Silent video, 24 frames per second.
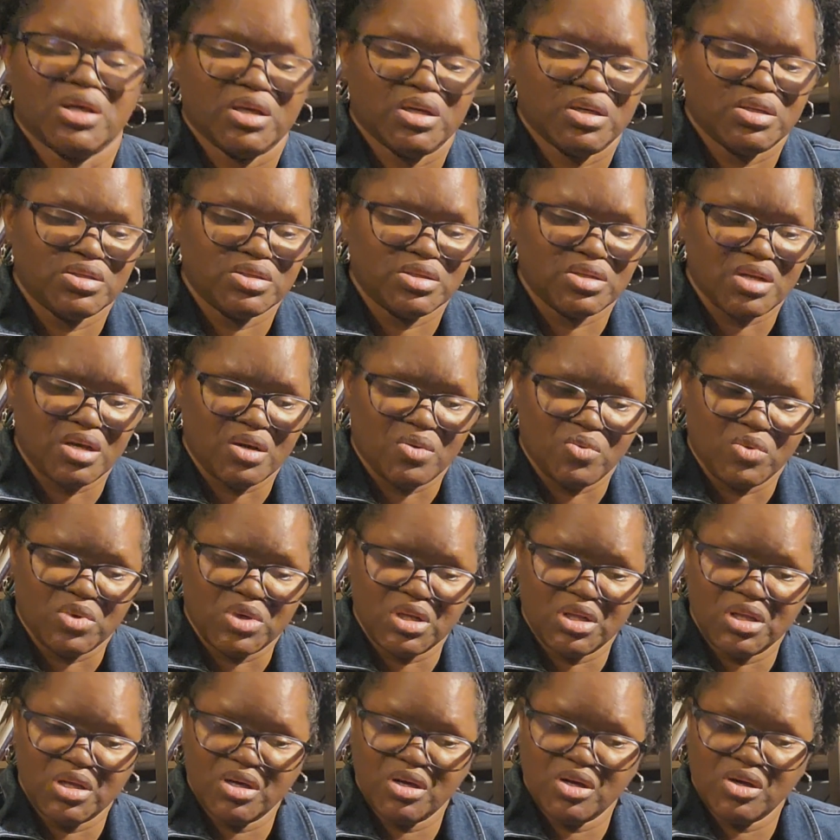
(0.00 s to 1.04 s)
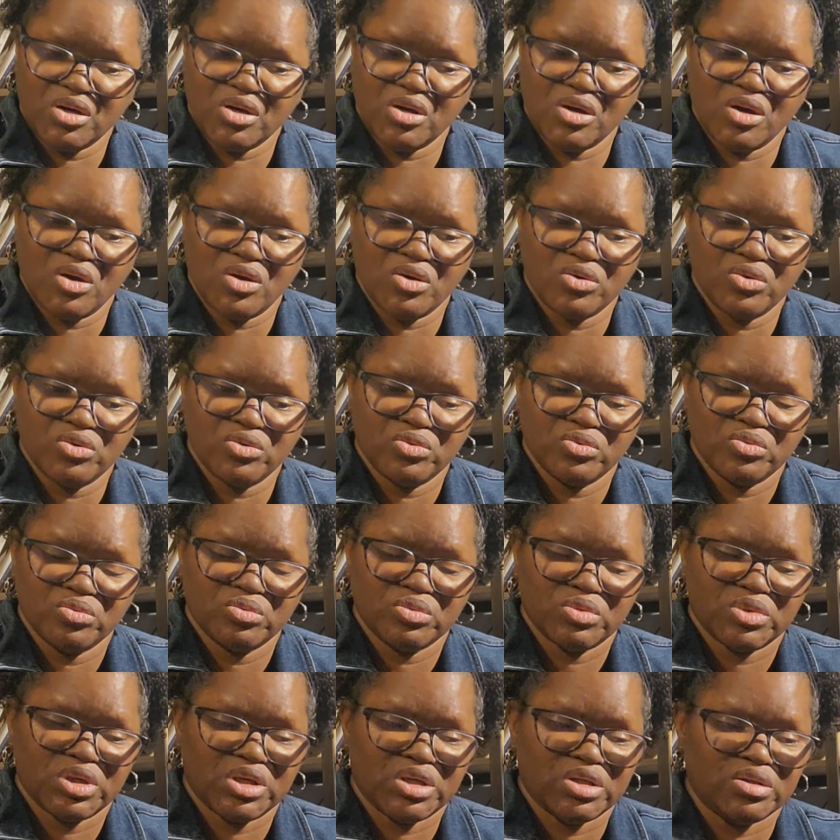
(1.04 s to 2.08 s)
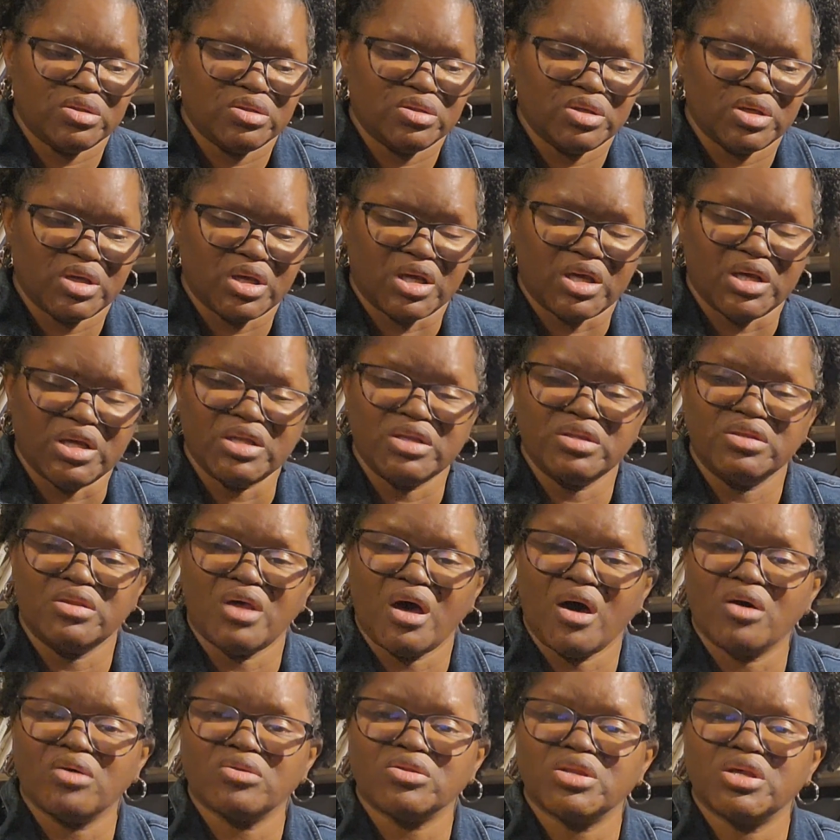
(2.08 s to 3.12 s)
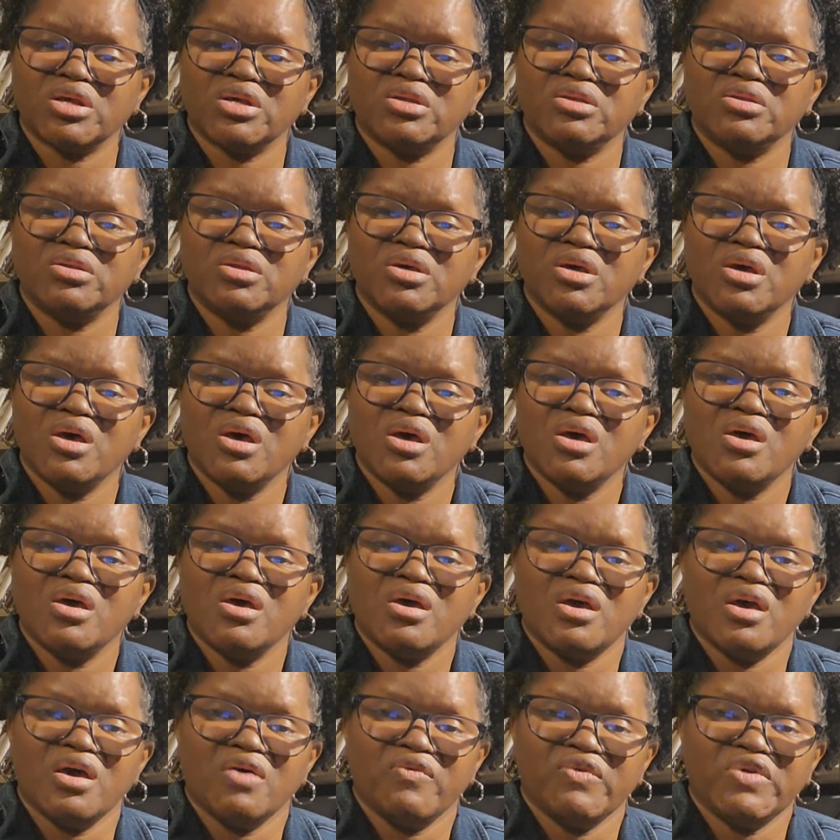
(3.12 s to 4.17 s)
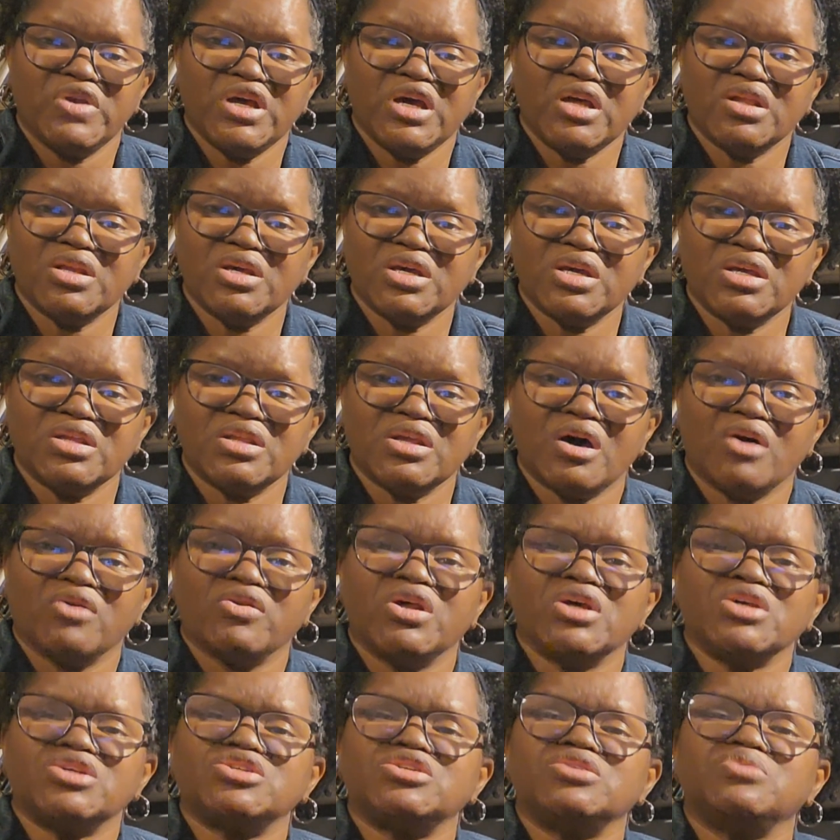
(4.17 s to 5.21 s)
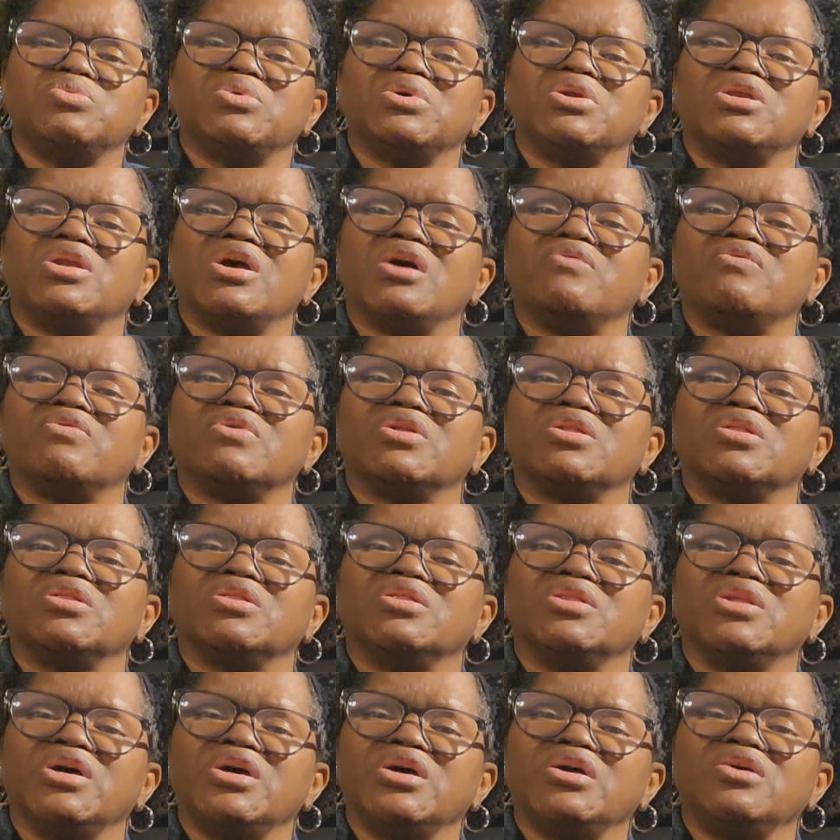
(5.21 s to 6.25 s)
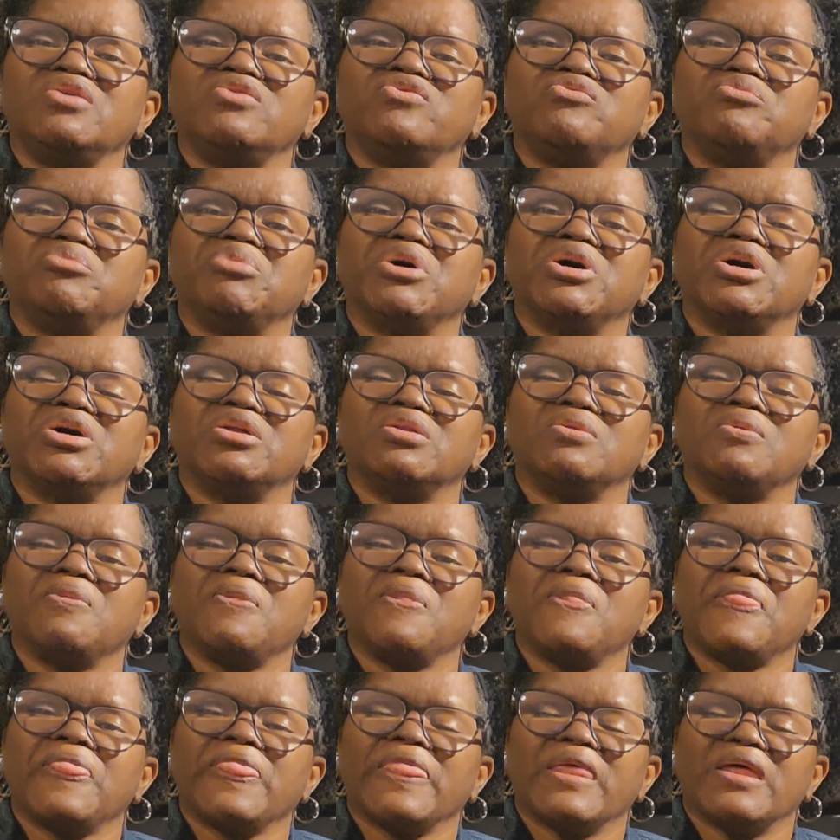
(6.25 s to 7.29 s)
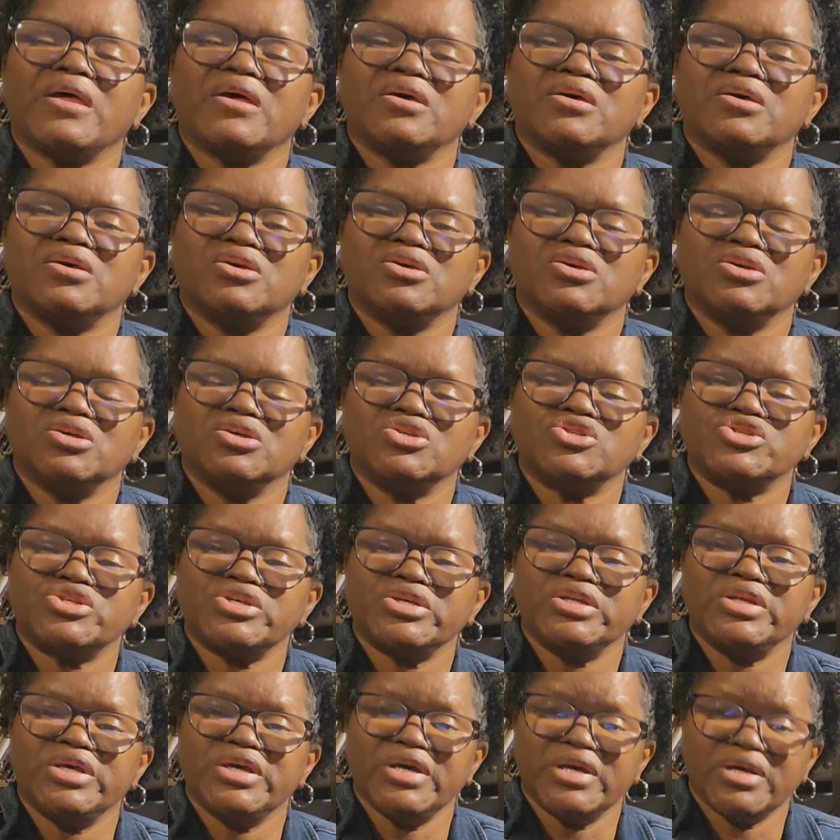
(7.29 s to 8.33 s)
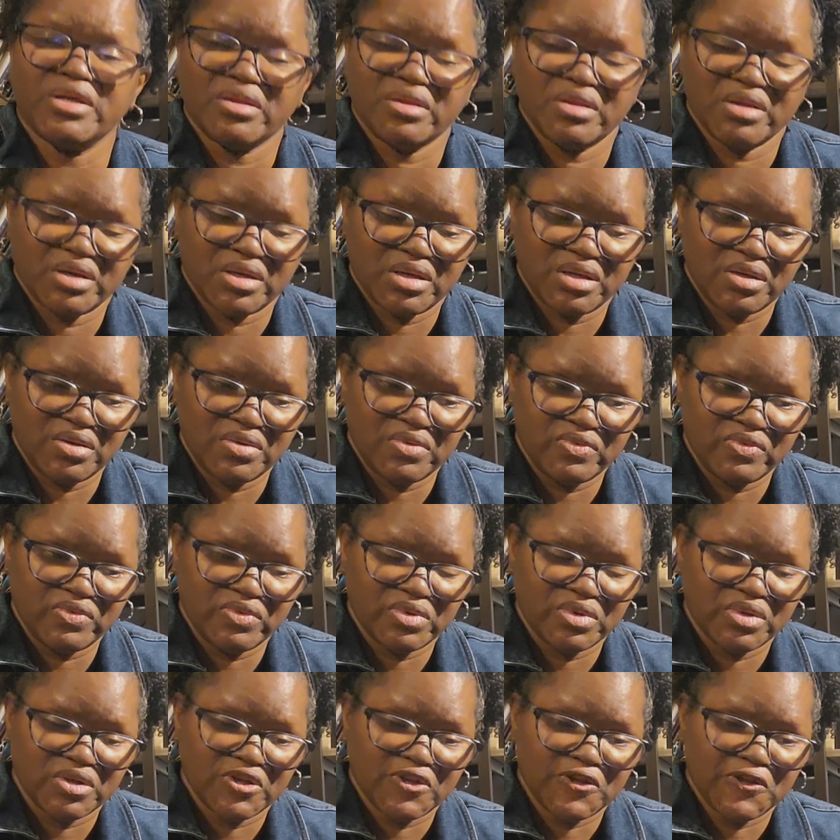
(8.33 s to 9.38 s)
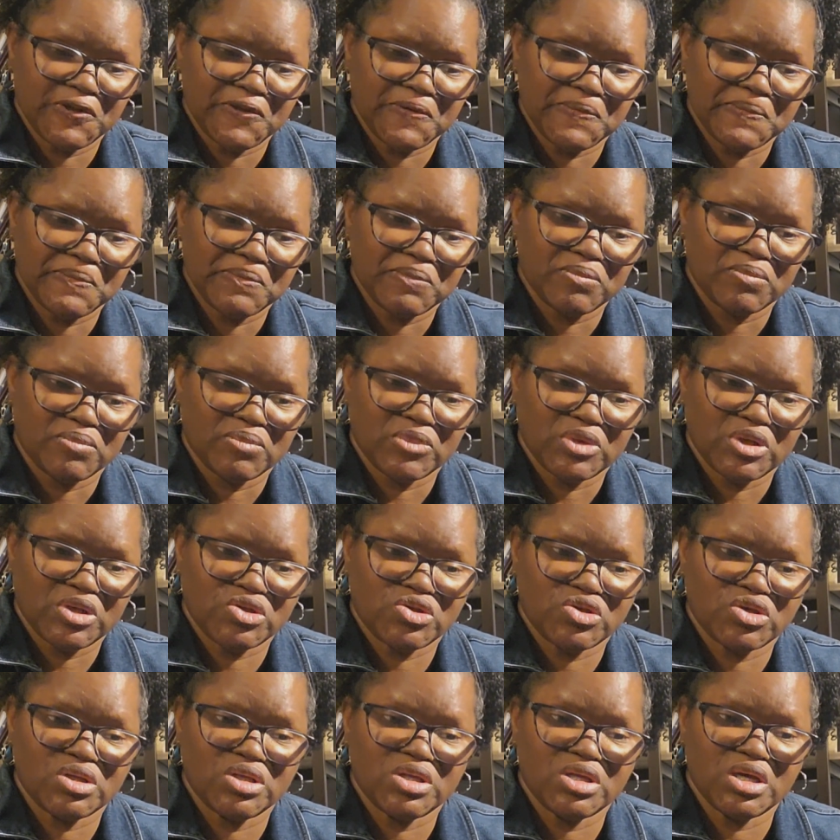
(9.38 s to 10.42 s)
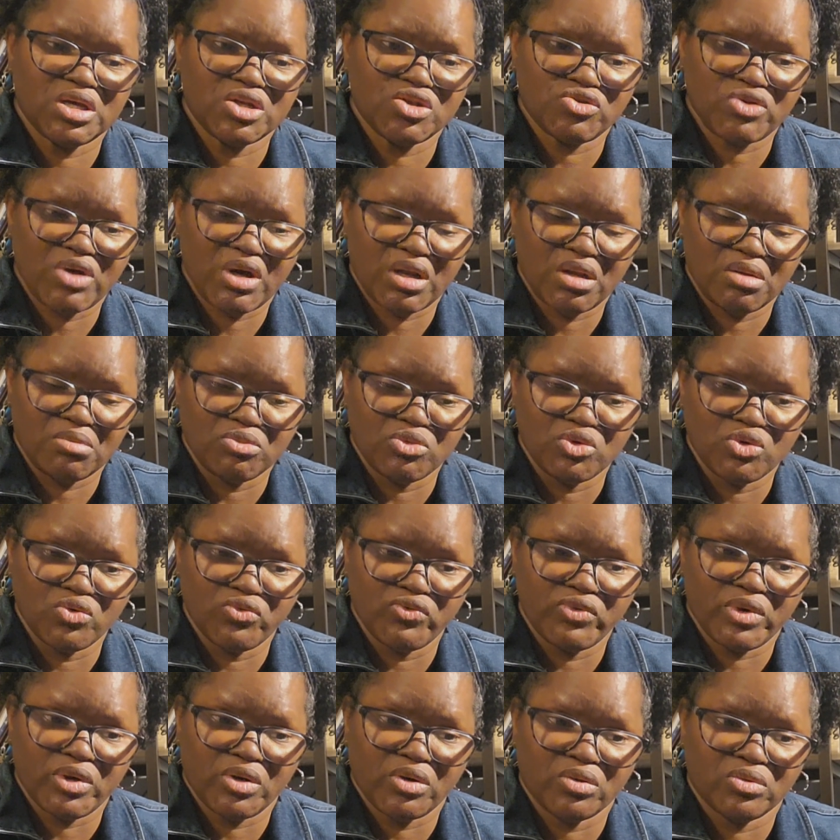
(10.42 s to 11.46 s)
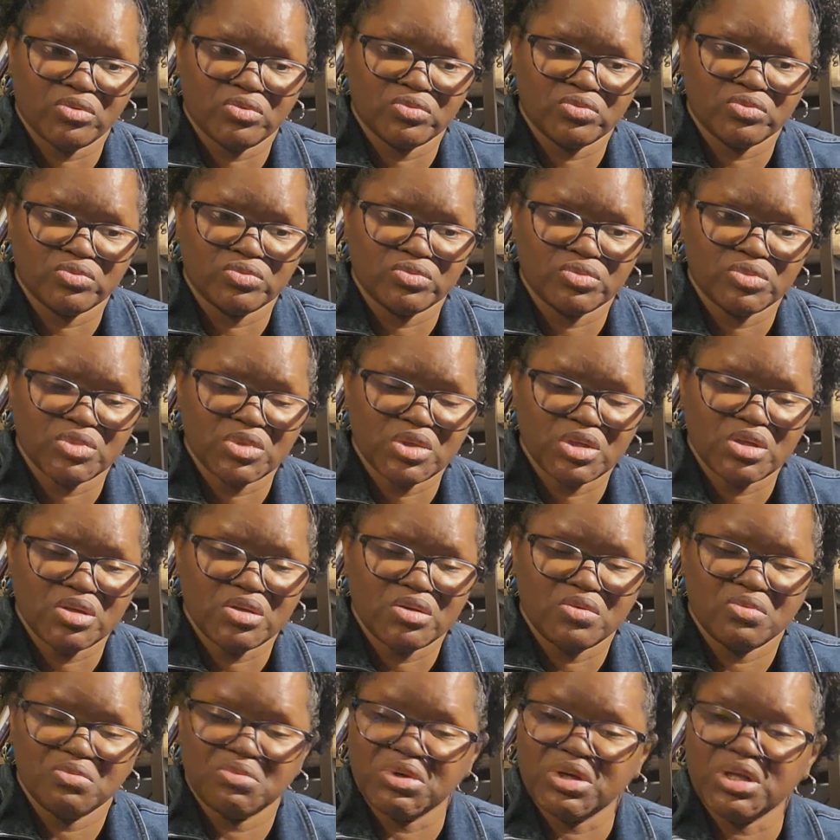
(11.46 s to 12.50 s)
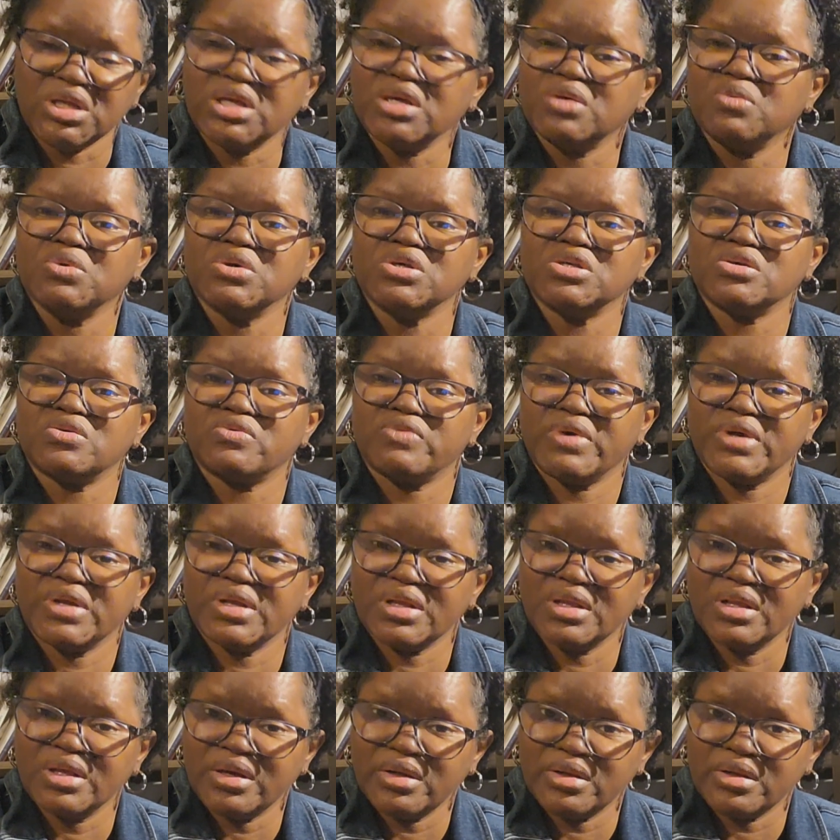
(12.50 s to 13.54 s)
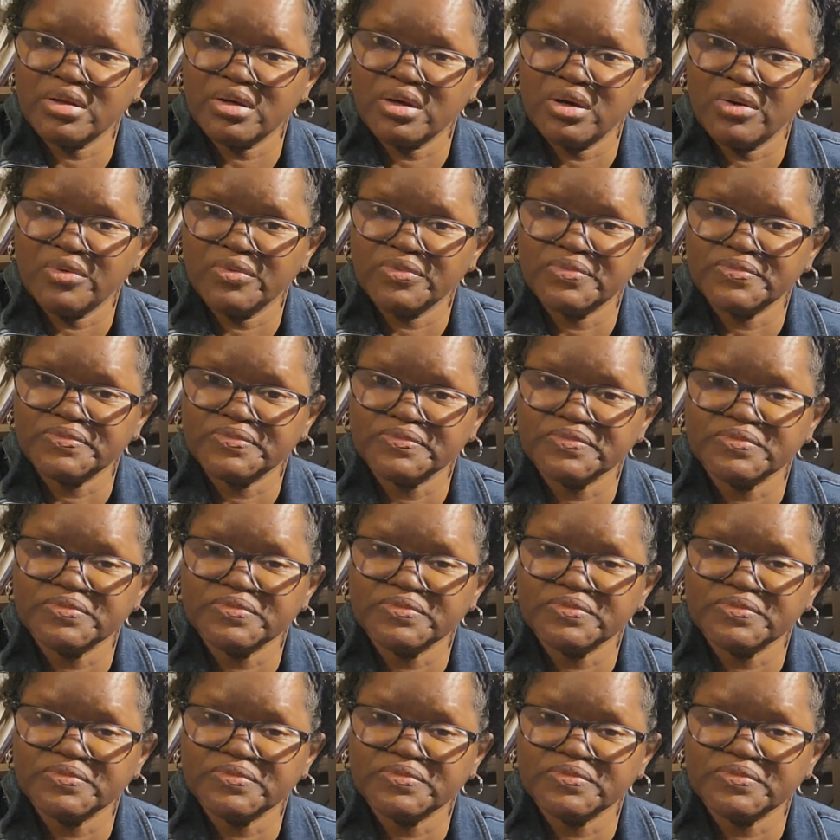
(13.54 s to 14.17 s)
He did not want to let her go. He thought that she would never leave, but she did leave. She did try to move on, but he wasn't ready to let her go.